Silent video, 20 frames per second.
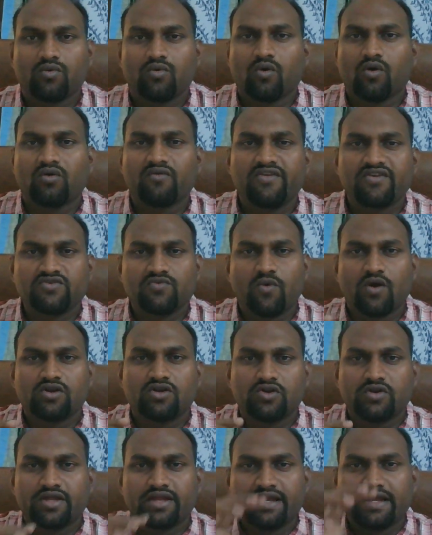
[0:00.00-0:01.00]
always
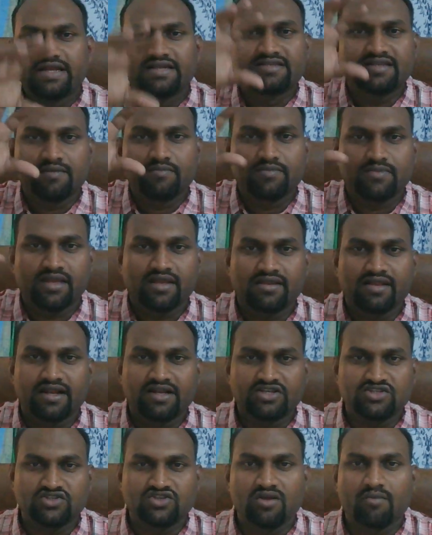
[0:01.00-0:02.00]
wanted to eat something that
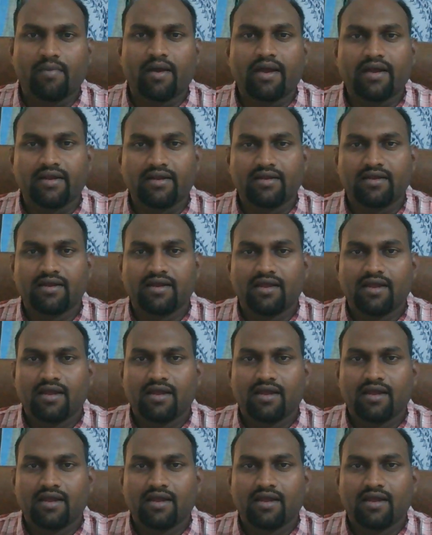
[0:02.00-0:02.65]
is in your mind,